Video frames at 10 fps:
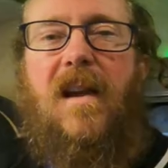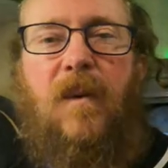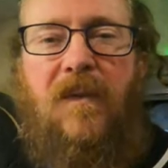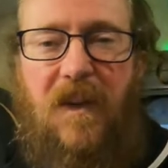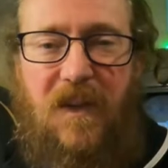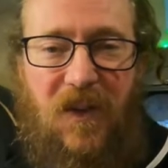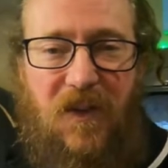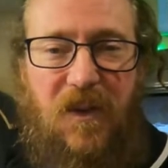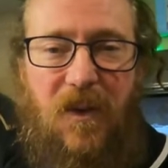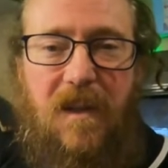Now that we've finished our
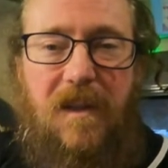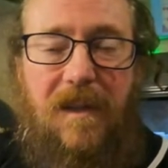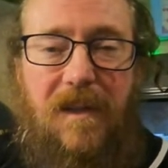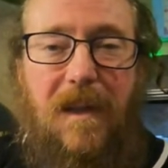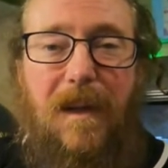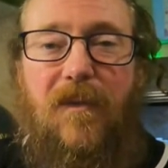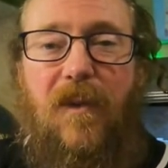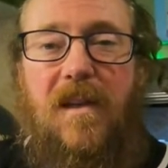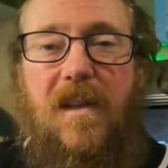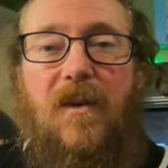chores, it's time
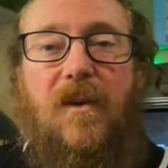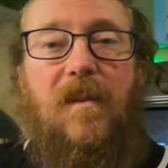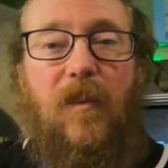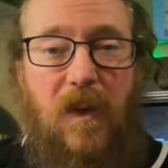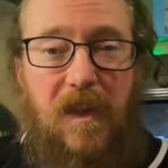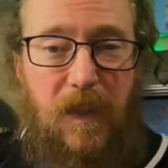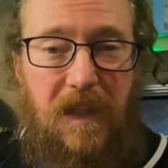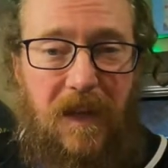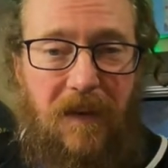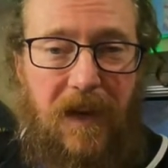for us to do some
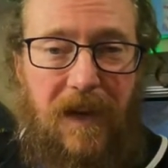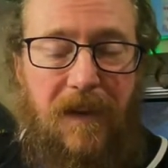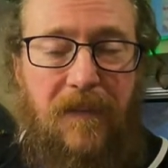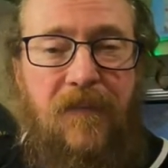Christmas decorating.